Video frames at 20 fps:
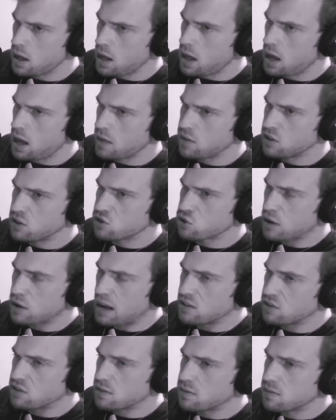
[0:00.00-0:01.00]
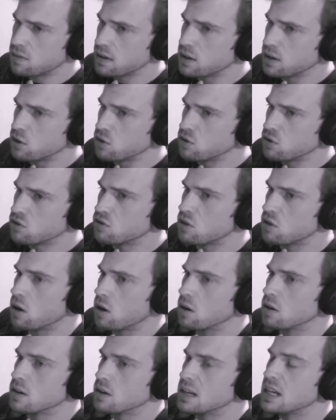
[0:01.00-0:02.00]
and these tragic figures
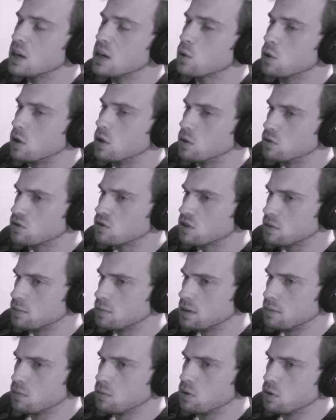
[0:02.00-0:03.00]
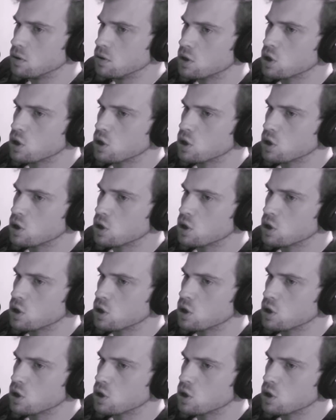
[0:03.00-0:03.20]
are heroes to people.